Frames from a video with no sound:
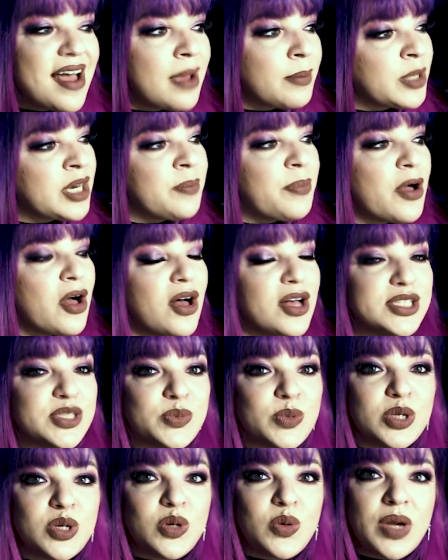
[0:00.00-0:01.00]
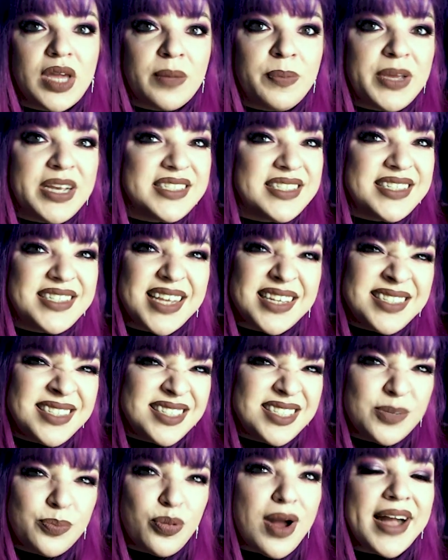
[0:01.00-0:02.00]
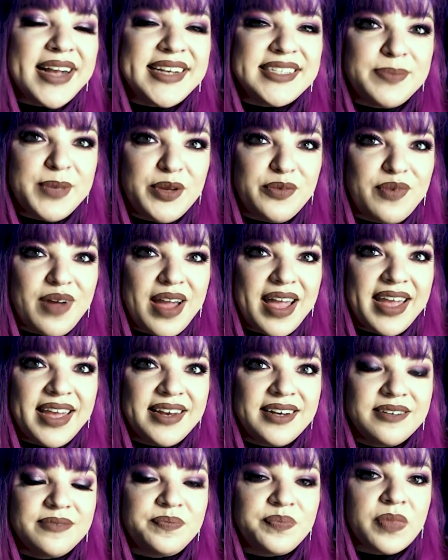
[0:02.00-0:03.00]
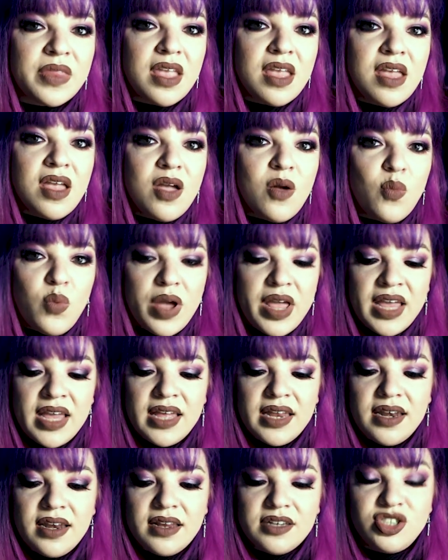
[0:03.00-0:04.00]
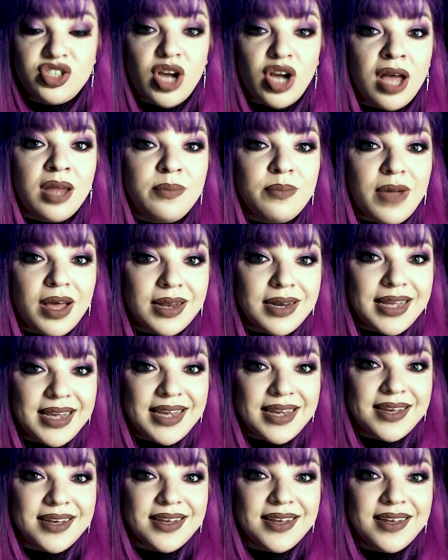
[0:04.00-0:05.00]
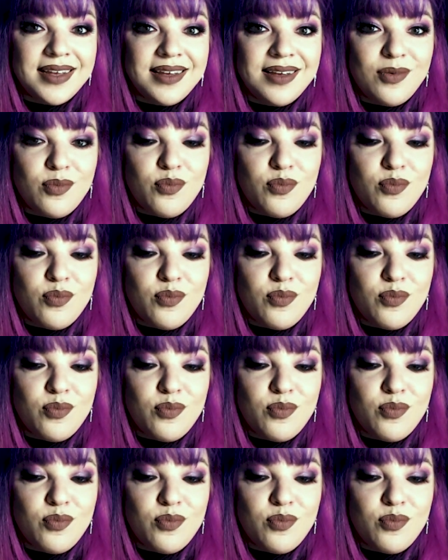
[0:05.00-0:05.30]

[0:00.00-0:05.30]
I'm going to pause real quick because it doesn't surprise me, right? When John Money